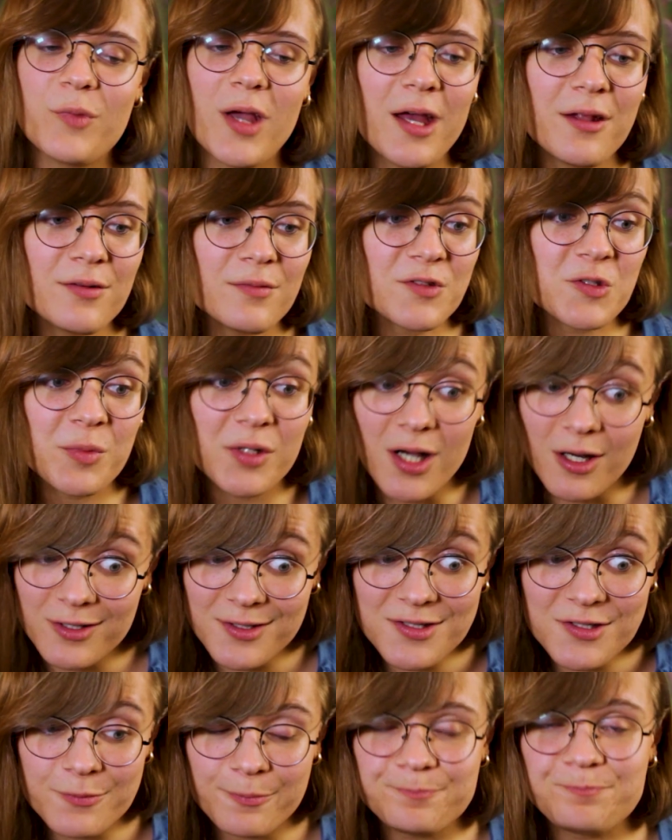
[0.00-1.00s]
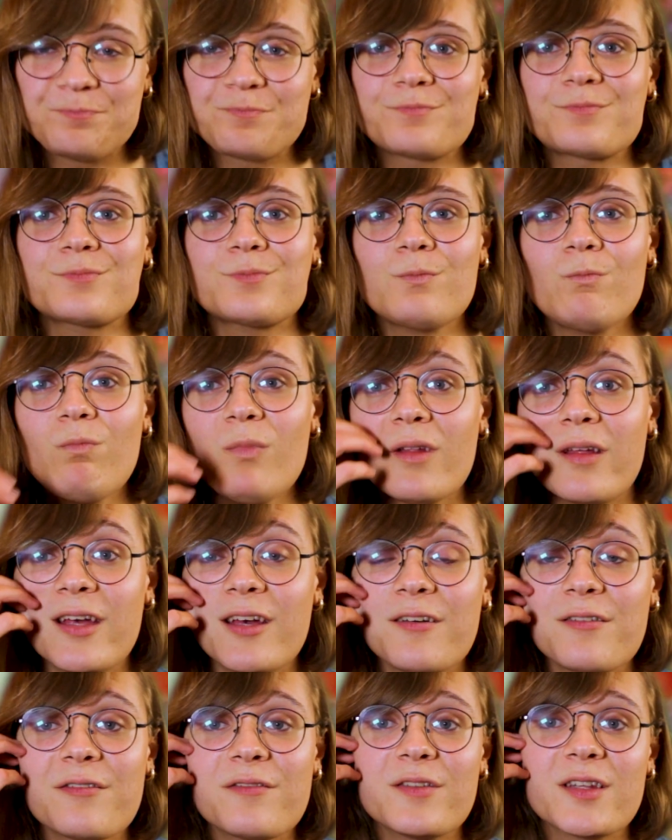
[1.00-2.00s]
And to be honest,
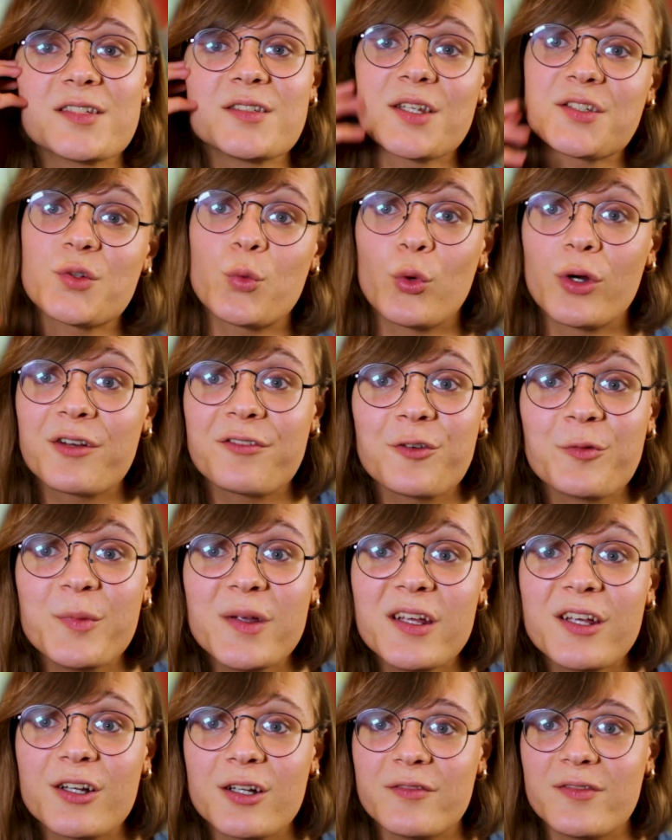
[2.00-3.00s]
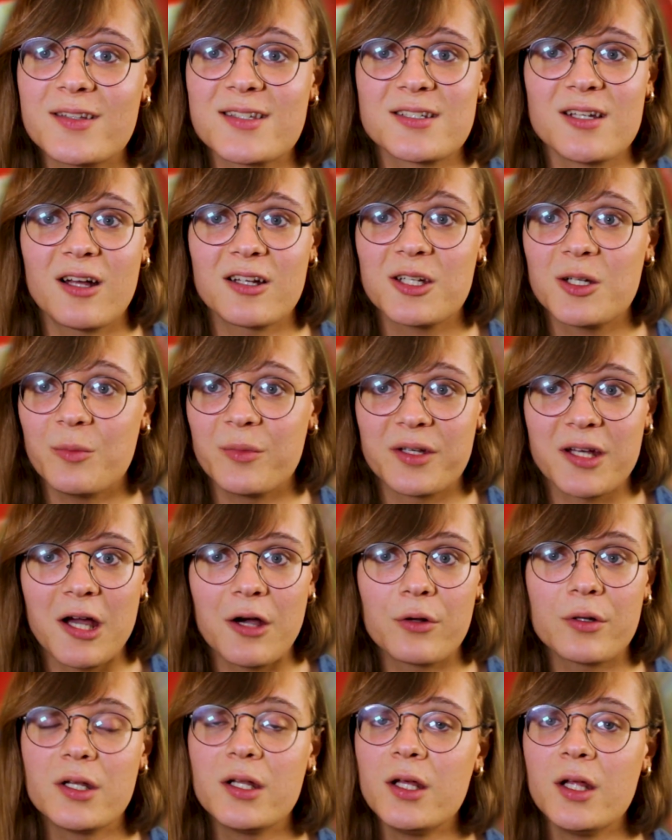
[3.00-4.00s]
if this doesn't work for me or if it's not coming
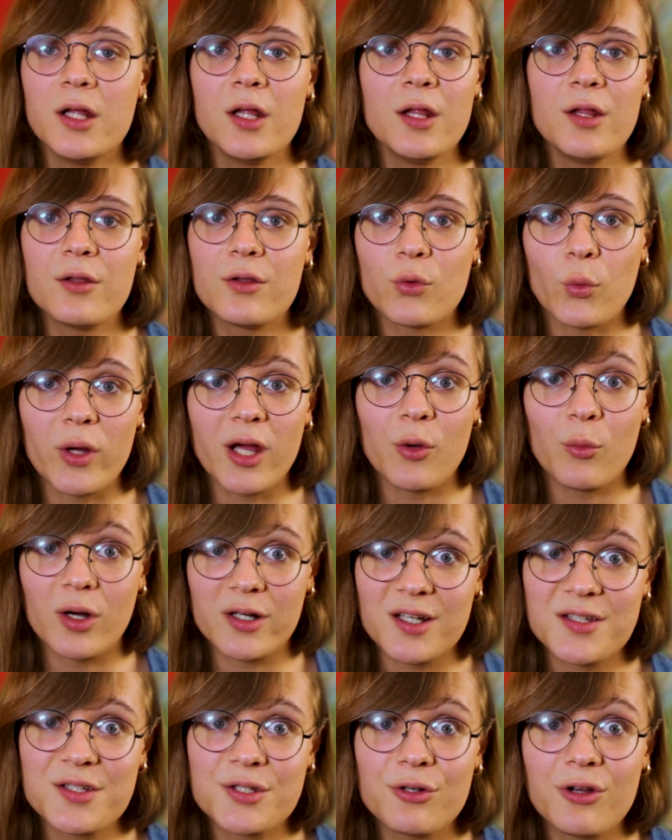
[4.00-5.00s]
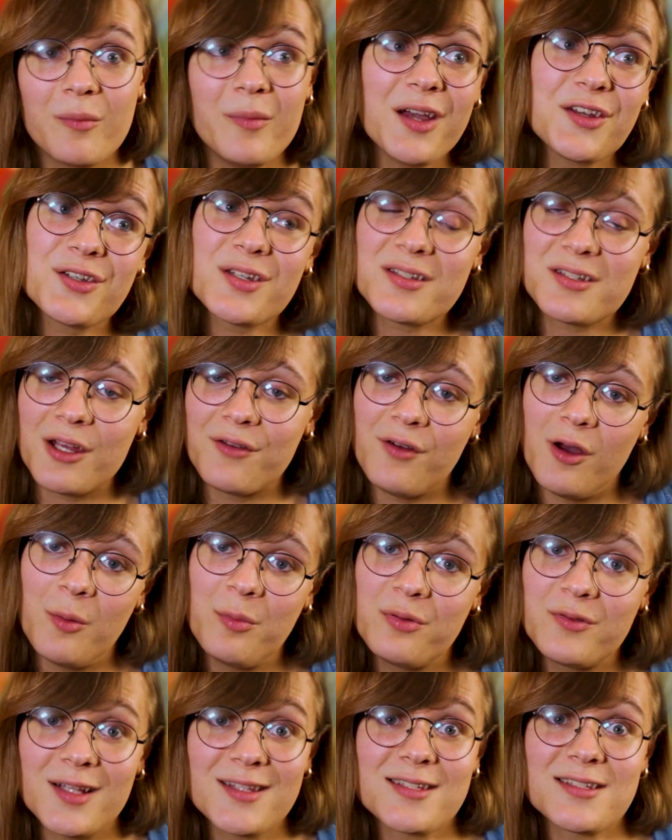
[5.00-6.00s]
out the way I want it to, I might just give
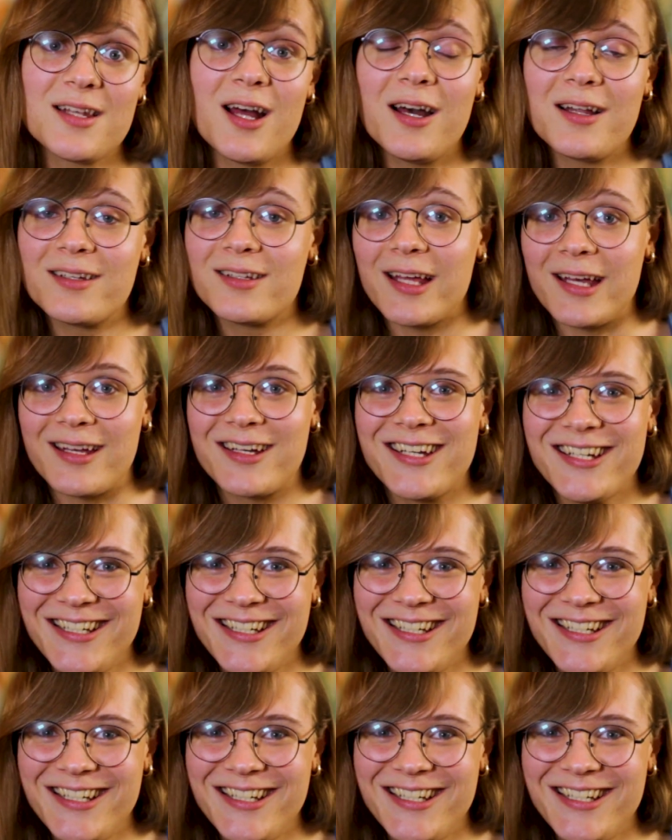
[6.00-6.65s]
up. That's not like